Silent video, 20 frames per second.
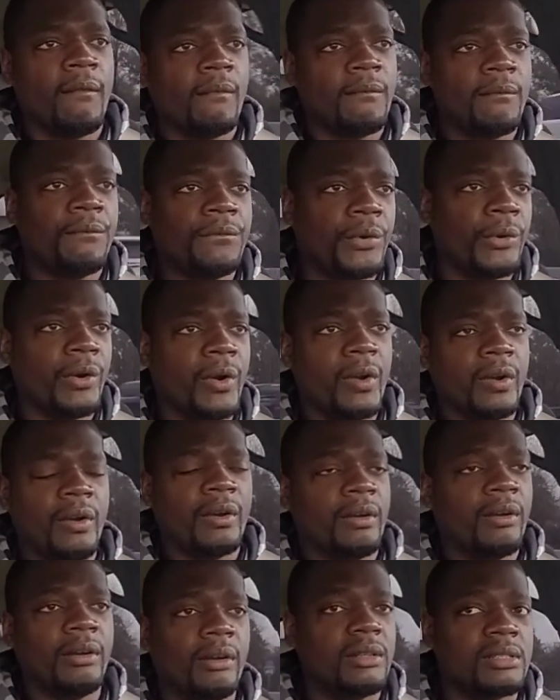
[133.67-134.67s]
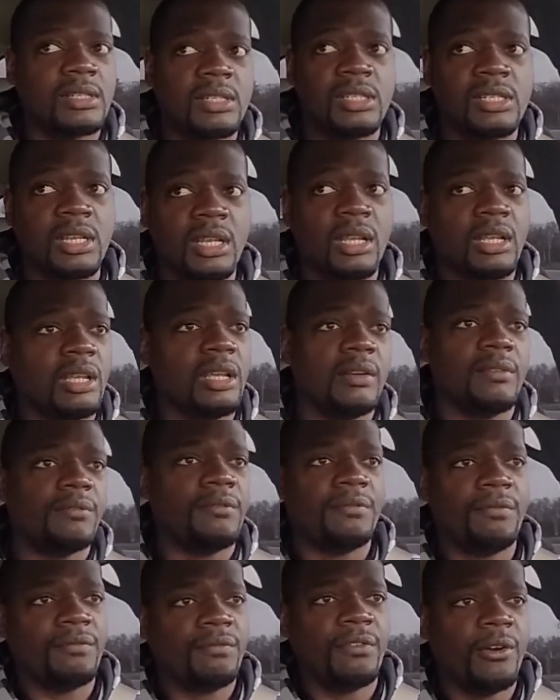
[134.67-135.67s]
for shit
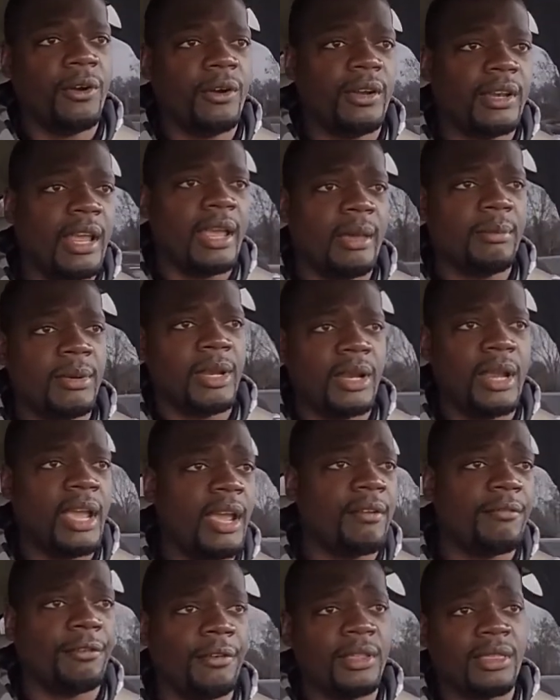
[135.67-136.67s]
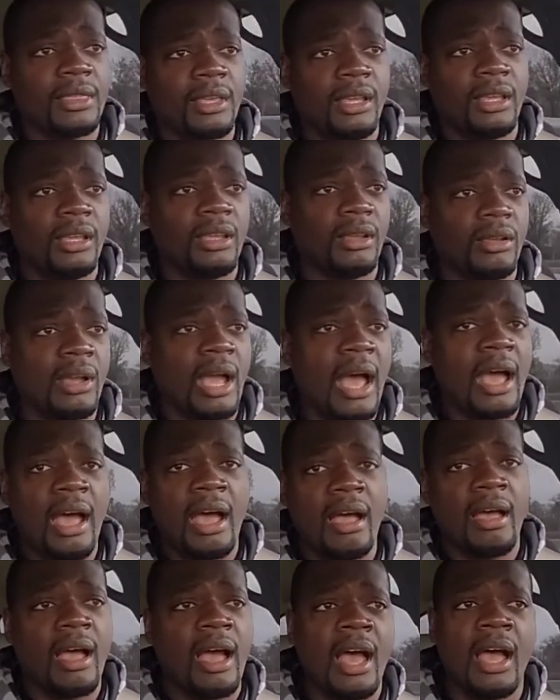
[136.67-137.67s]
for damn near everything.
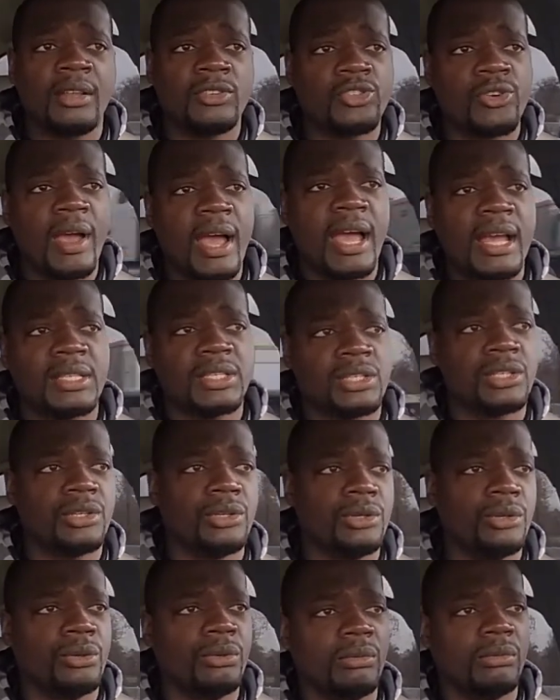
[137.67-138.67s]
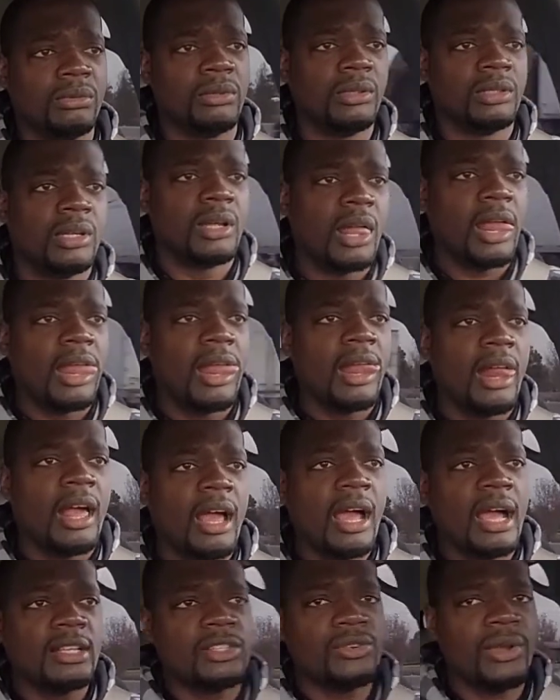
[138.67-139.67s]
I I try to
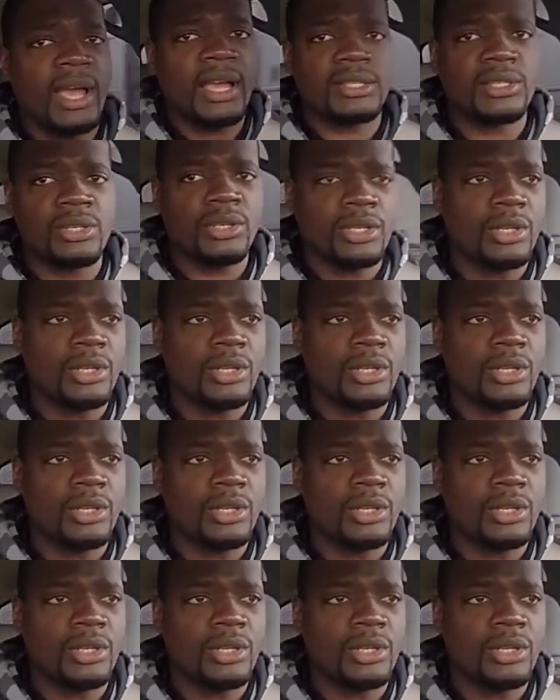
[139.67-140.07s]
I try to